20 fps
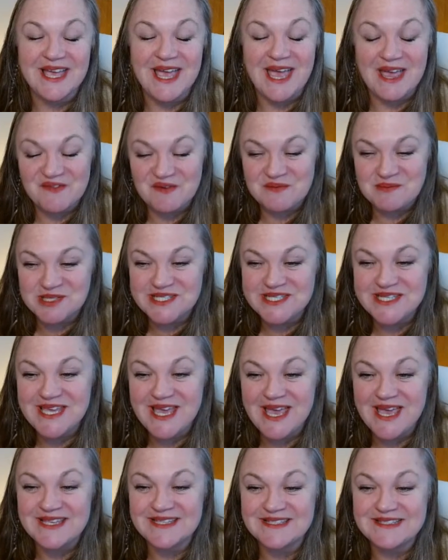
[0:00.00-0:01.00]
FMC
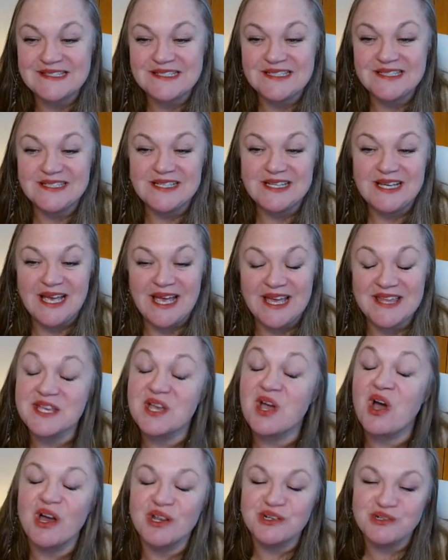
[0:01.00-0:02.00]
has, I
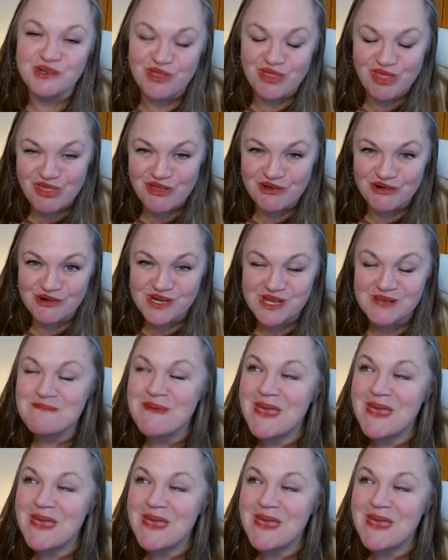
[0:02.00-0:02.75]
think, 130.